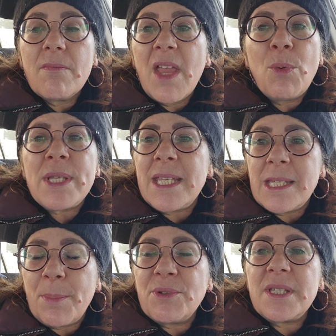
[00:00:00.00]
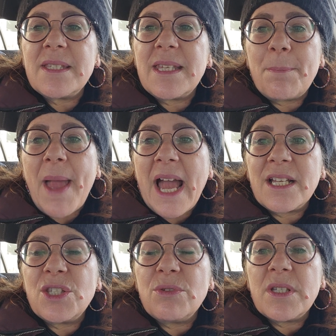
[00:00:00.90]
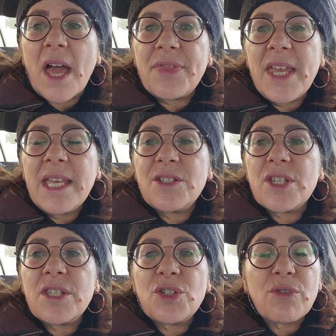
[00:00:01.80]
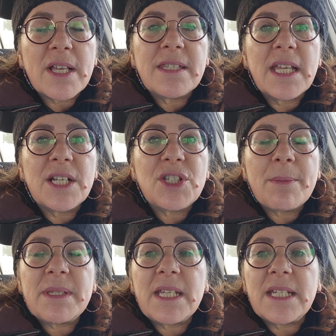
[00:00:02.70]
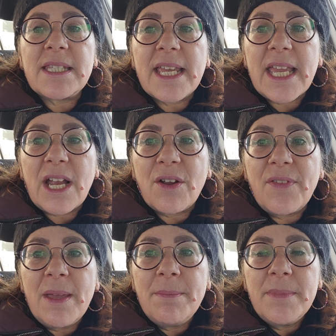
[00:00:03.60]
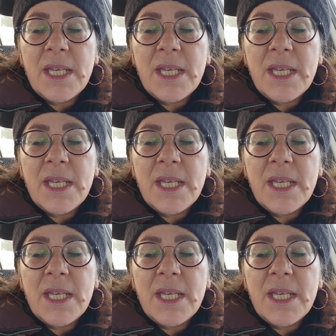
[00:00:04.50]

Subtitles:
was he supposed to sit back and do nothing and just trust that Hashem is going to take care of him?